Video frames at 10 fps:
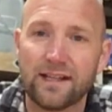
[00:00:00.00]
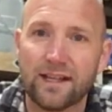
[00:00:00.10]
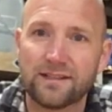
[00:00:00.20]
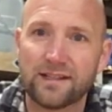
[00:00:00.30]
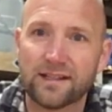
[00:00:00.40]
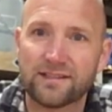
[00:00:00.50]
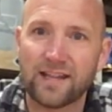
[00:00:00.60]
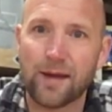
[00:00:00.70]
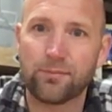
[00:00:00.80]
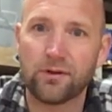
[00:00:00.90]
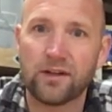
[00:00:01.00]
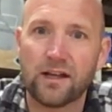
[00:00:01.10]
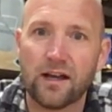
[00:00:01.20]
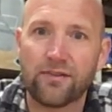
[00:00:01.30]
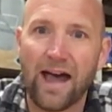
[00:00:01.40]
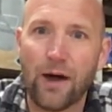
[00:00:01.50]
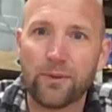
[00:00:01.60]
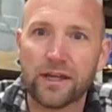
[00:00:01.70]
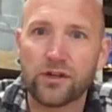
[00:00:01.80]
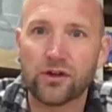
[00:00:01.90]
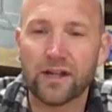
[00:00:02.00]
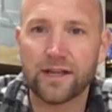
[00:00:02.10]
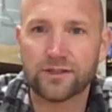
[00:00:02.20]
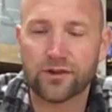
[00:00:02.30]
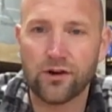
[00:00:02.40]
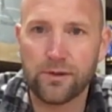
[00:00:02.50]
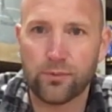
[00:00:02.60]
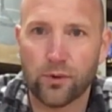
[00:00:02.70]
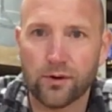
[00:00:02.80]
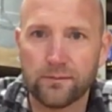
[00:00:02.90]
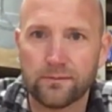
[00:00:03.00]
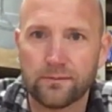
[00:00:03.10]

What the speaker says: is an example of how we can utilize KERDI-BOARD